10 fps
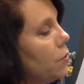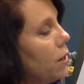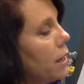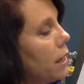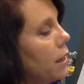
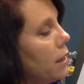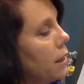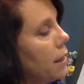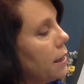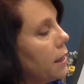3
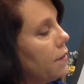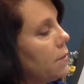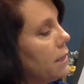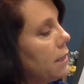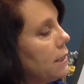gives
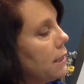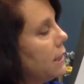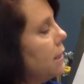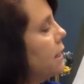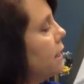me
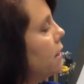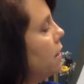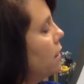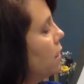60.